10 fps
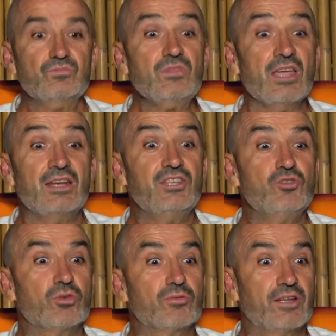And in your
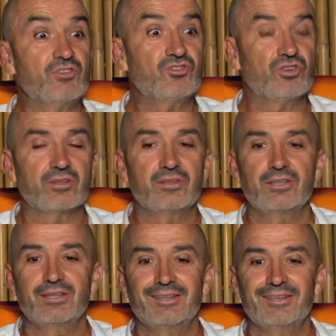adventure,
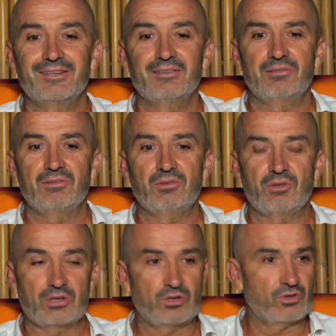you
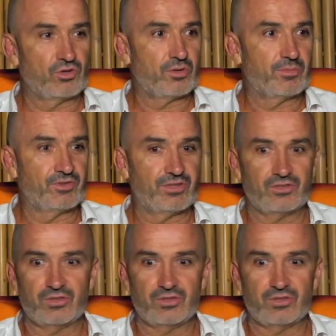can learn common sense.